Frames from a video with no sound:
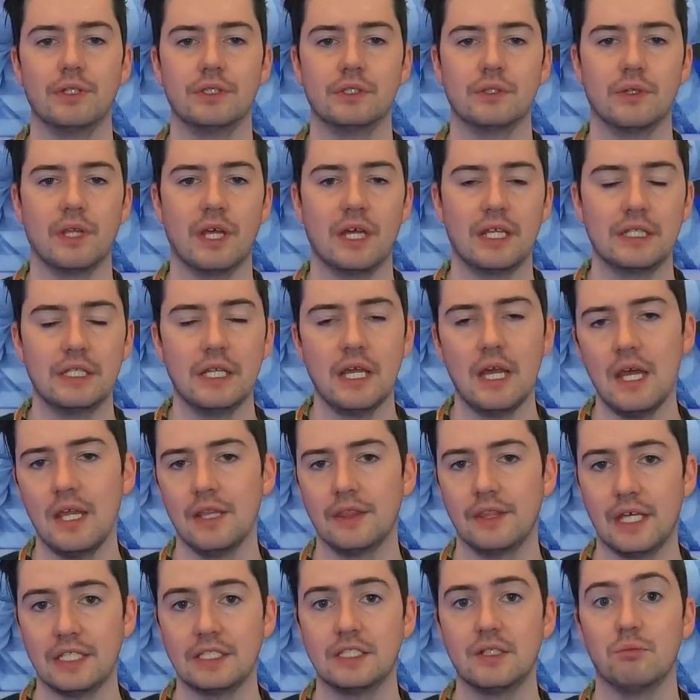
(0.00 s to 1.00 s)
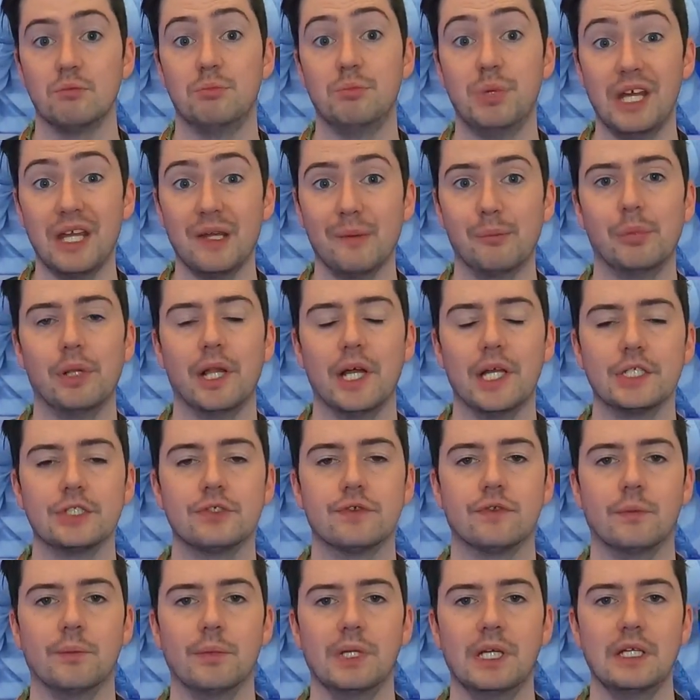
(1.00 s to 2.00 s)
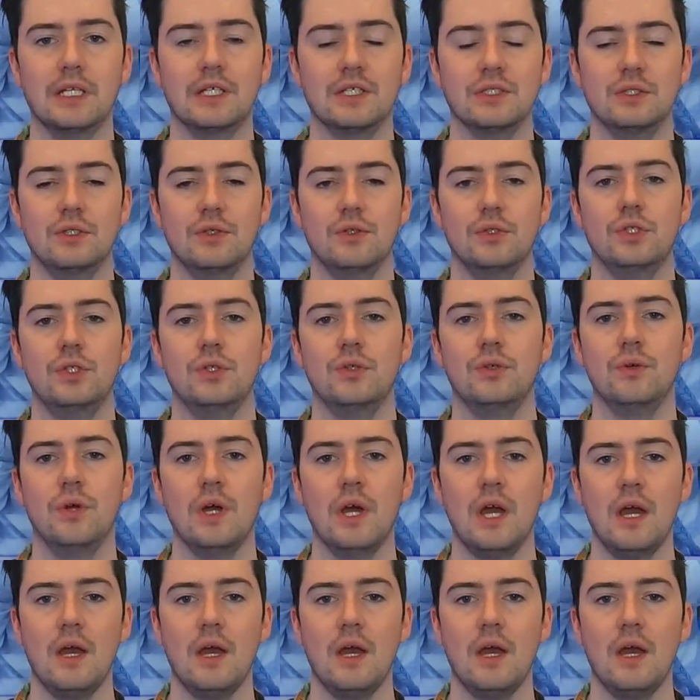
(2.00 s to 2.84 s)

So that's a big plus for me because you do